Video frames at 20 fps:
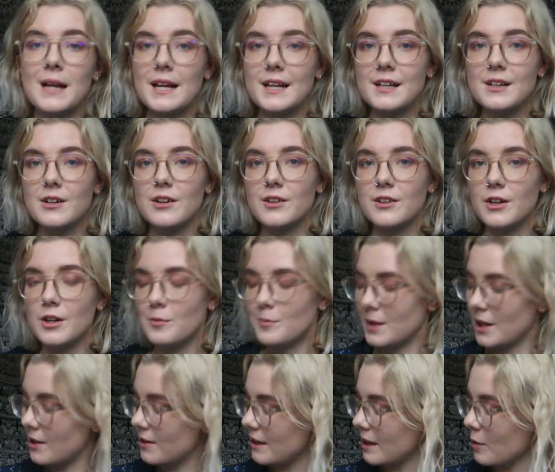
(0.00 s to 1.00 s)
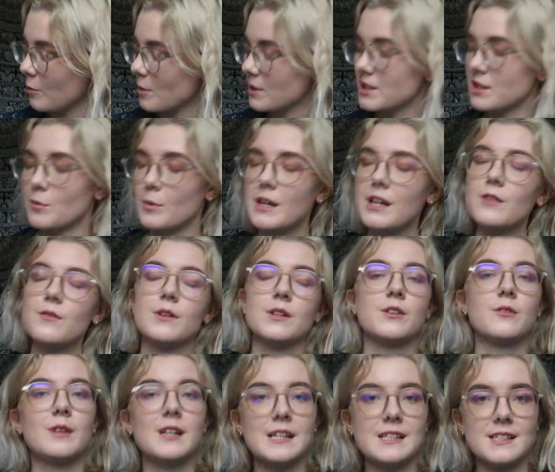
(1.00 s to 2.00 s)
planning on uploading once a week from
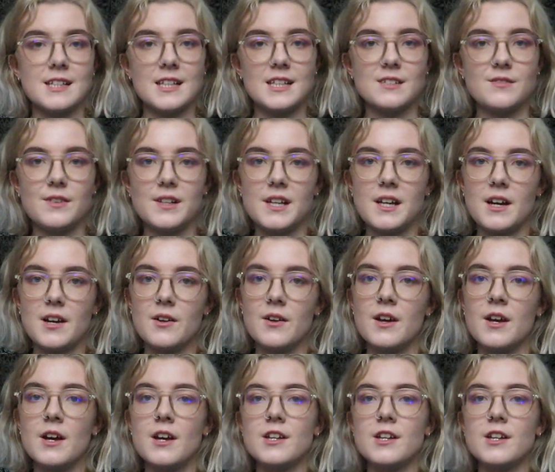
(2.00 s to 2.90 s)
the release of this video,